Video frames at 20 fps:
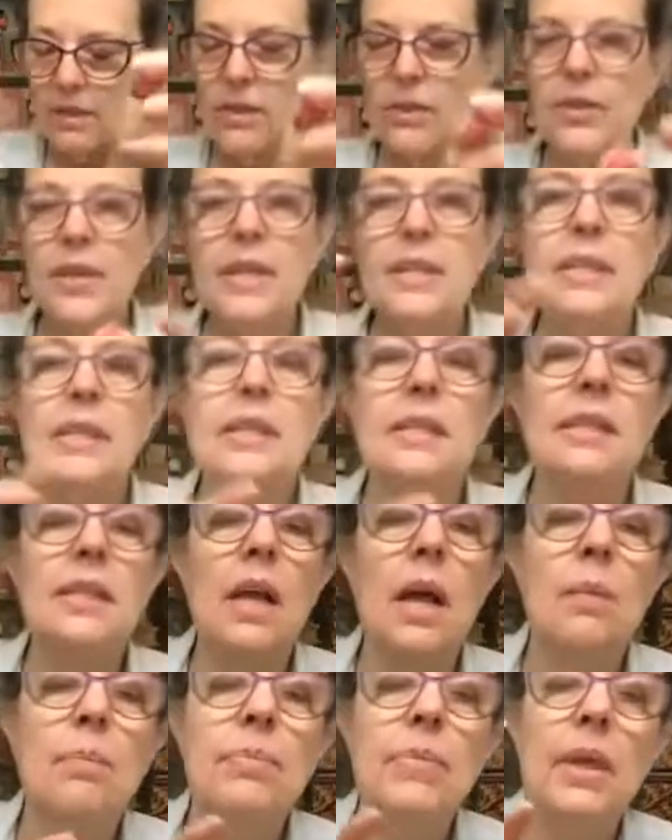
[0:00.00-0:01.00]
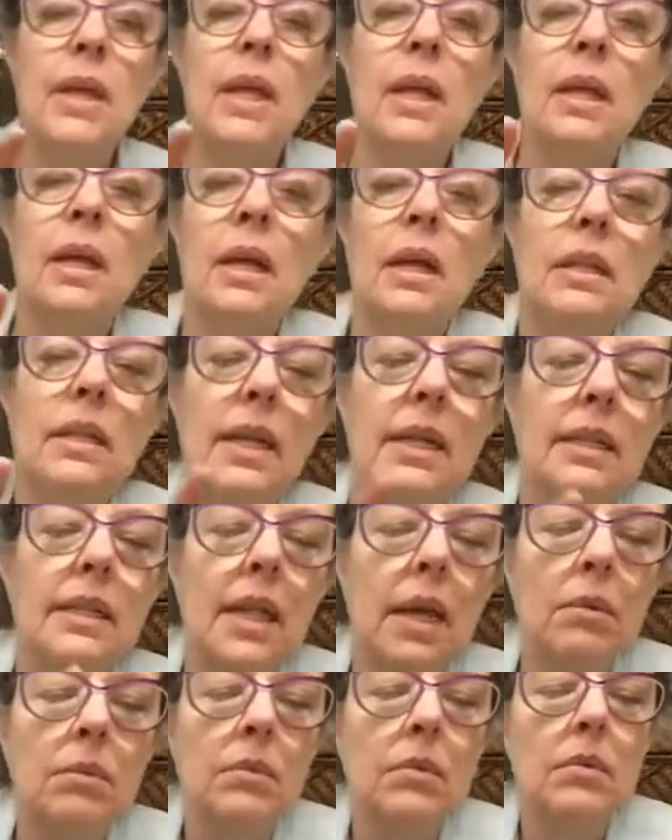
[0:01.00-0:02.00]
So this is something that,
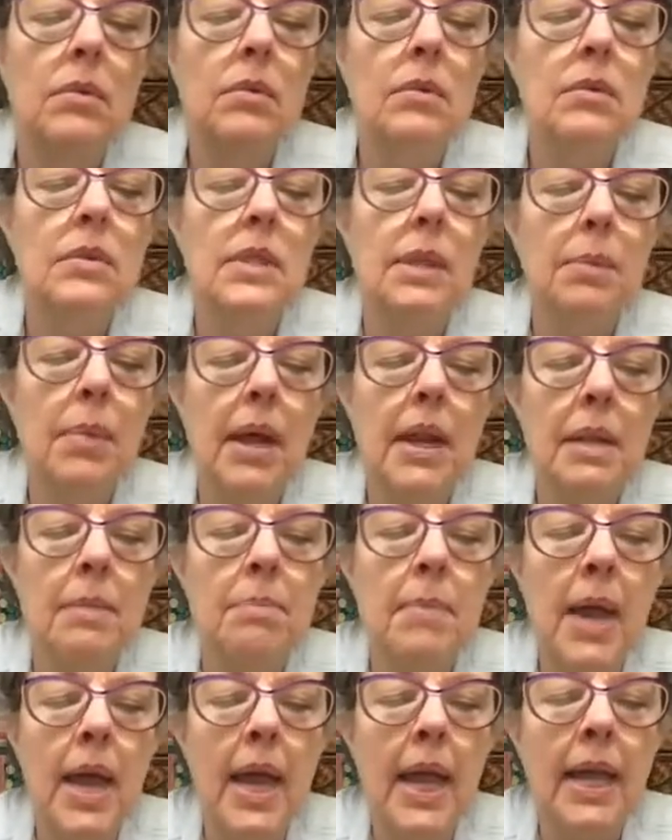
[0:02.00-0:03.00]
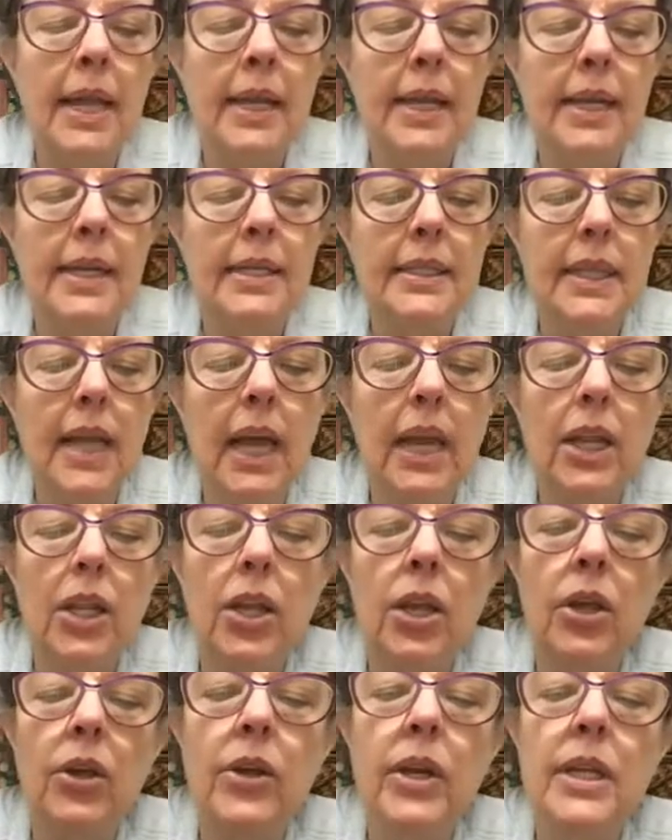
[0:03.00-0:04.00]
that somebody made and it's kind
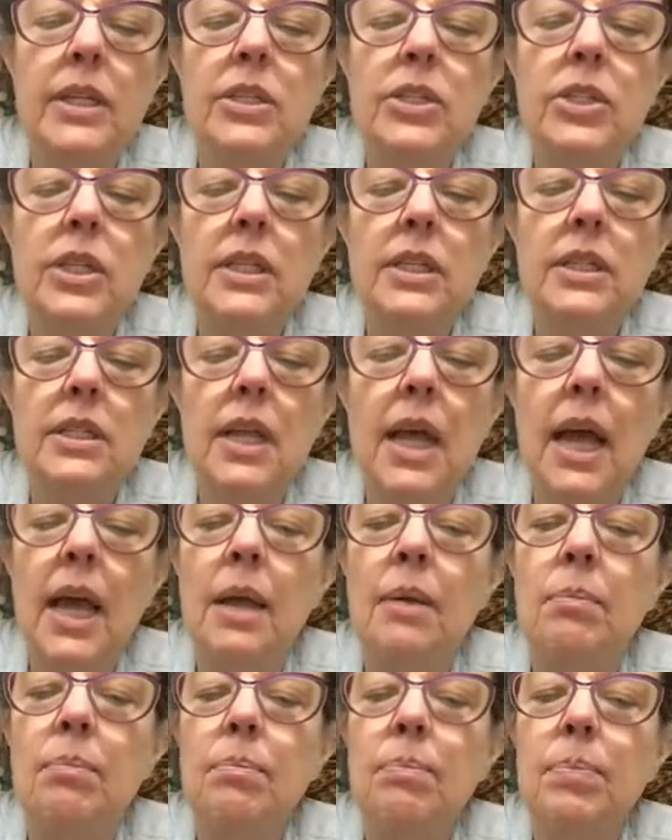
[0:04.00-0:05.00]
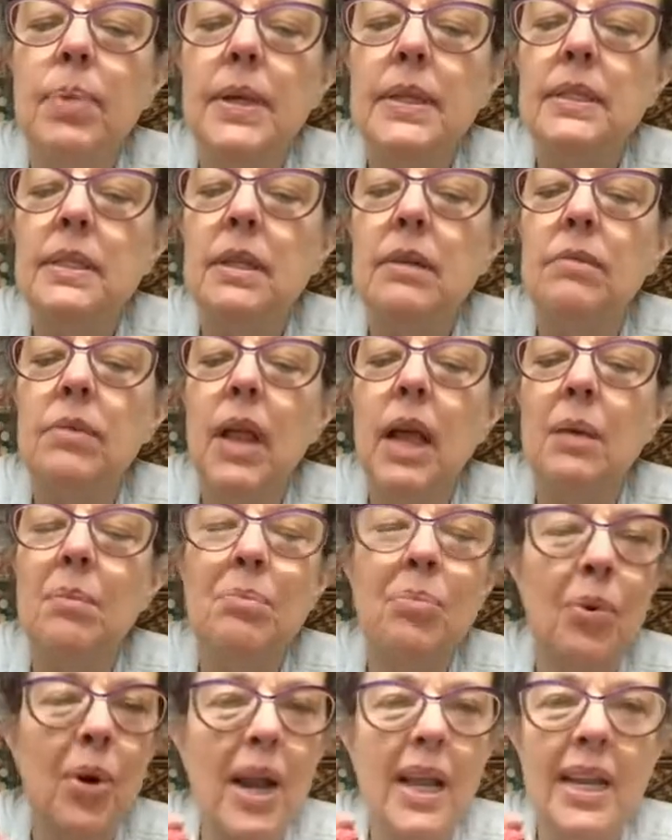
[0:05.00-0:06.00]
of cute. It's just a piece of
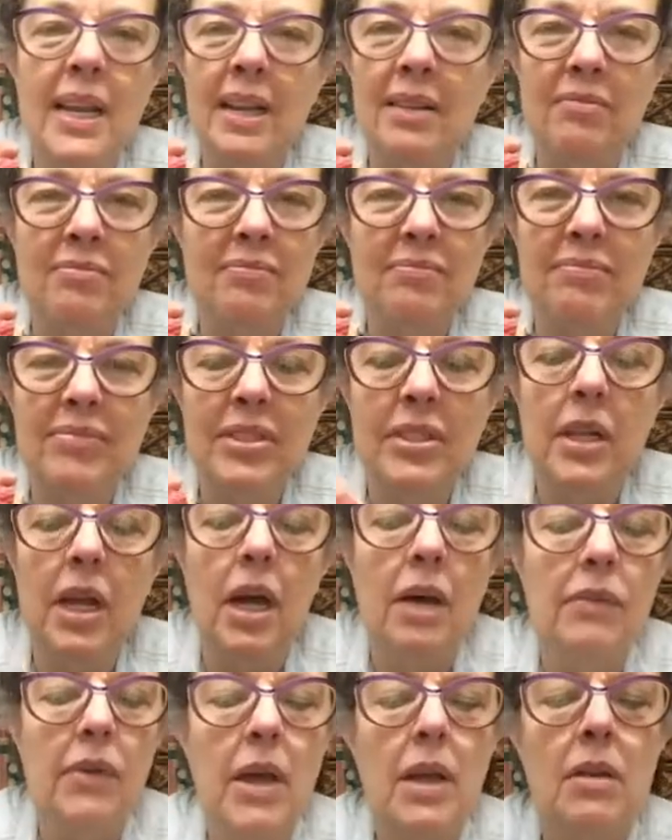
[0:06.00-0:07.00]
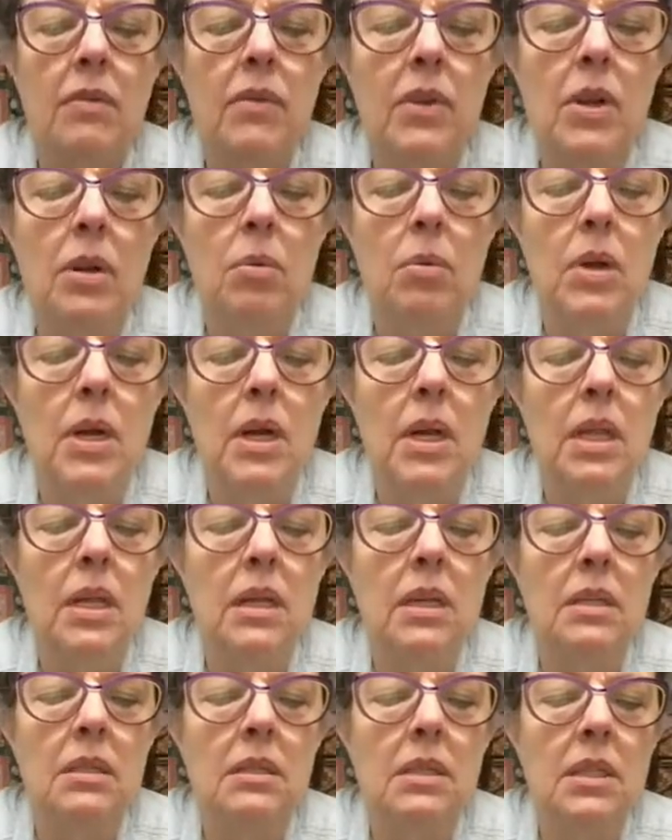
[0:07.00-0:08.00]
like braided stuff. I don't even know what it
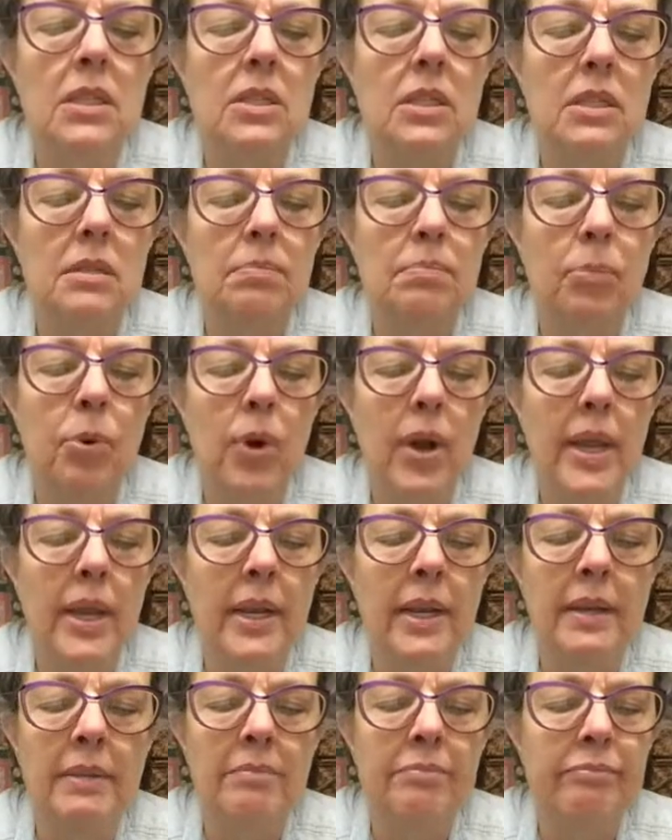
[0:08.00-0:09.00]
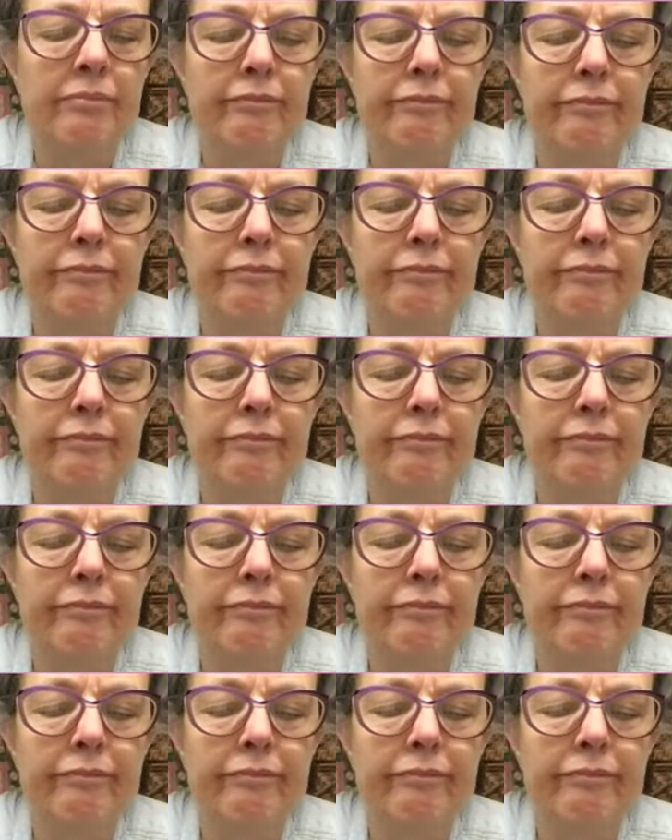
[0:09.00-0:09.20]
is. It's just braided.